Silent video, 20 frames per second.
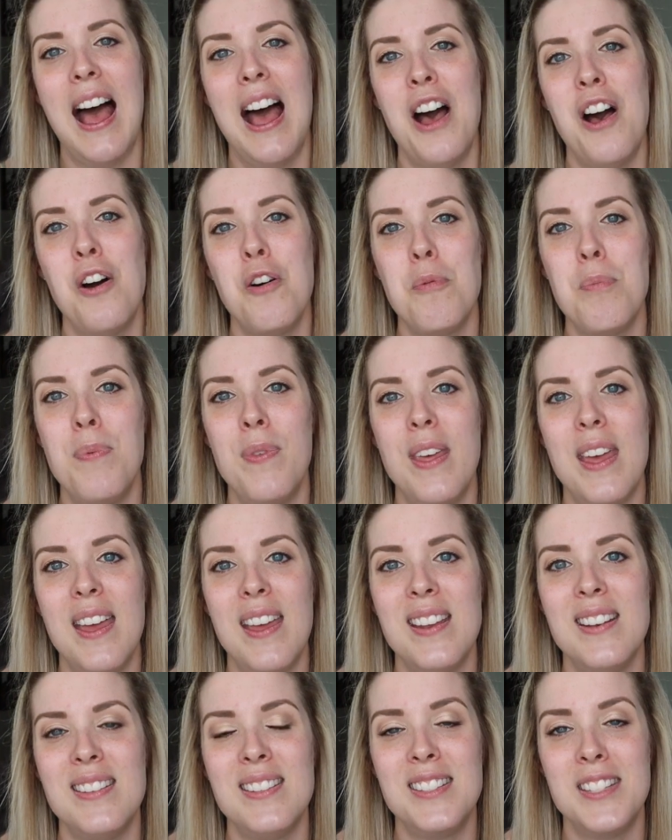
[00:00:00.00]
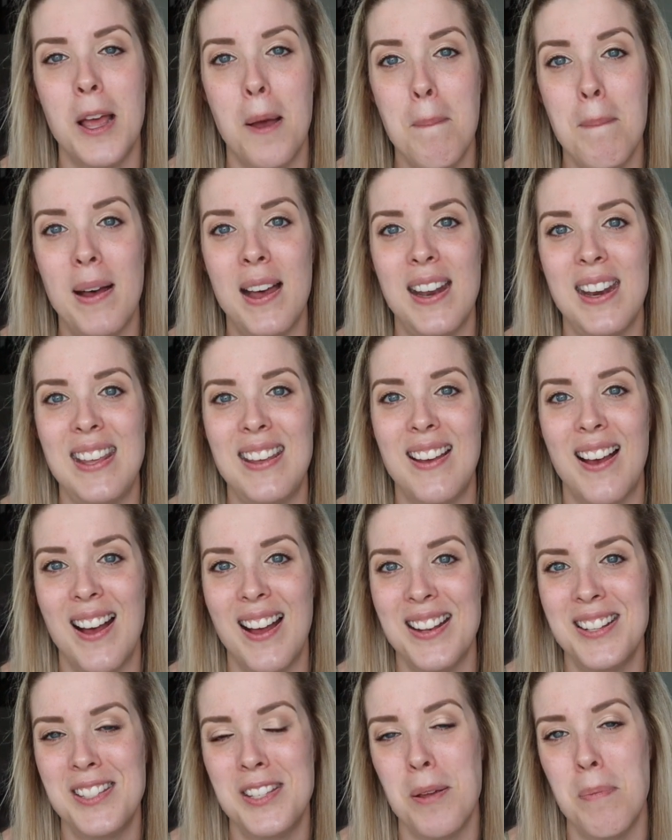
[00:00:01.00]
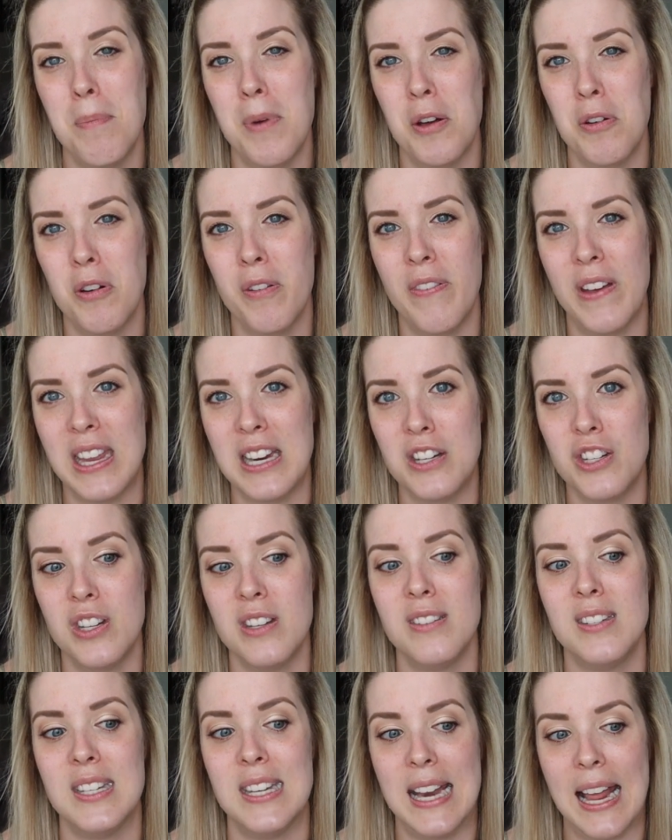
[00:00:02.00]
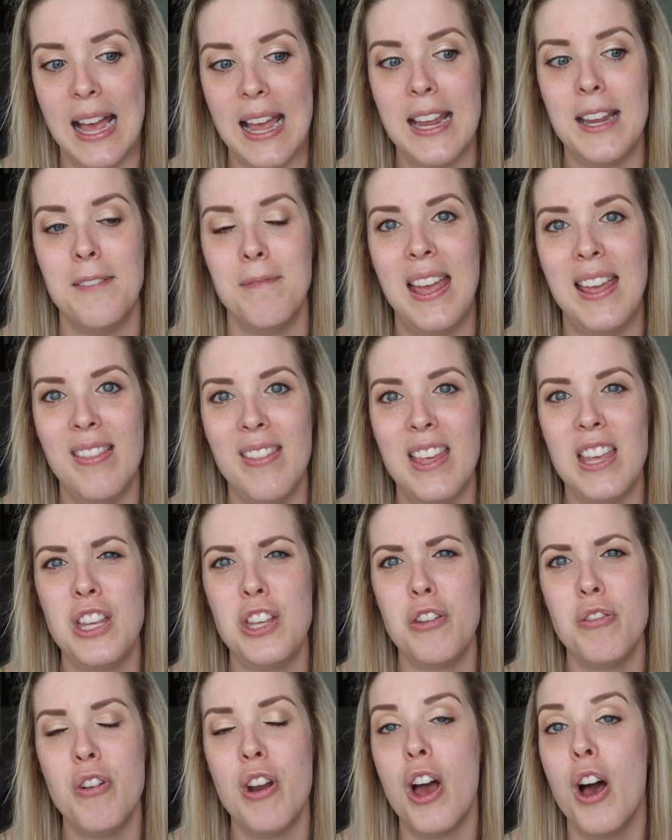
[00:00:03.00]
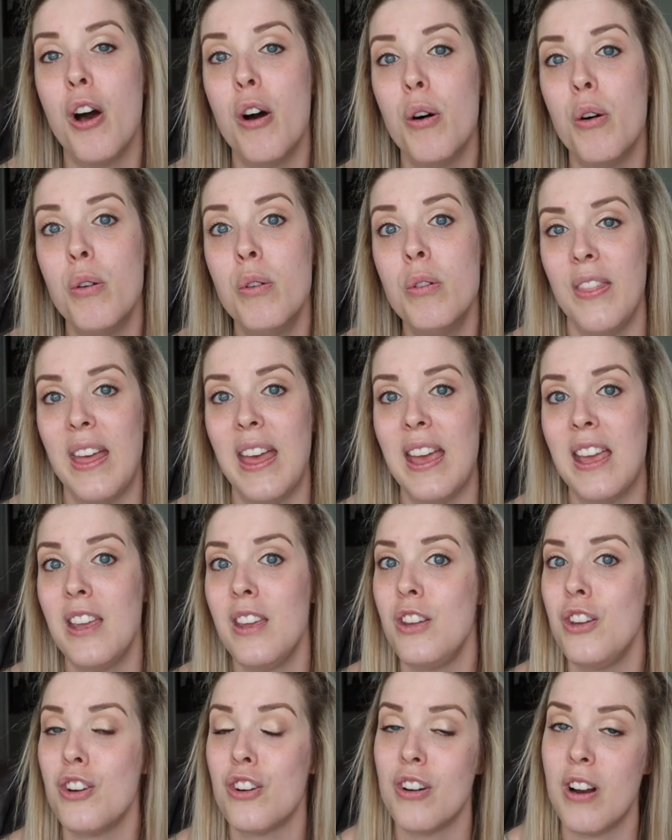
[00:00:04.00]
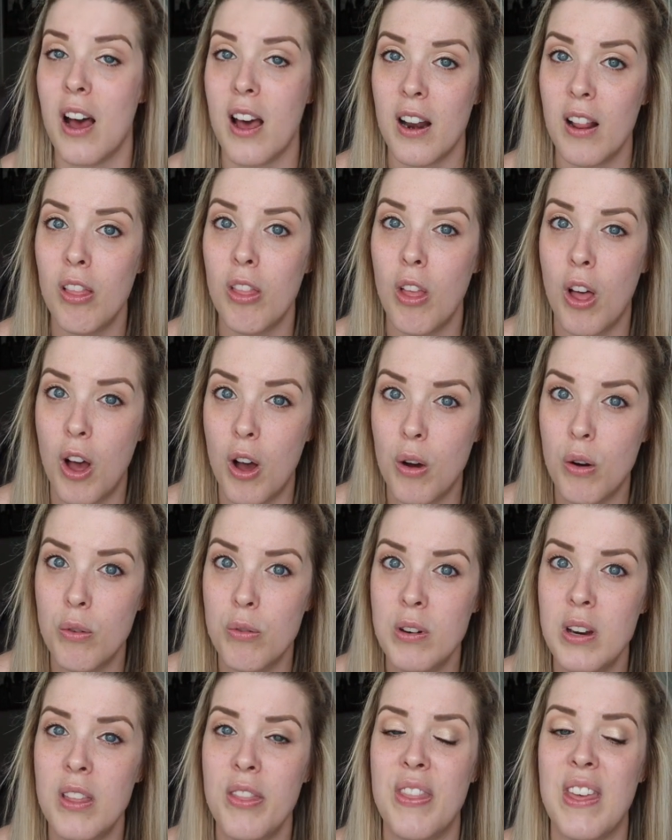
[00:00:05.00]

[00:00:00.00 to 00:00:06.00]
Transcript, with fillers: I hope that somebody got some motivation today and that you know that you're not alone,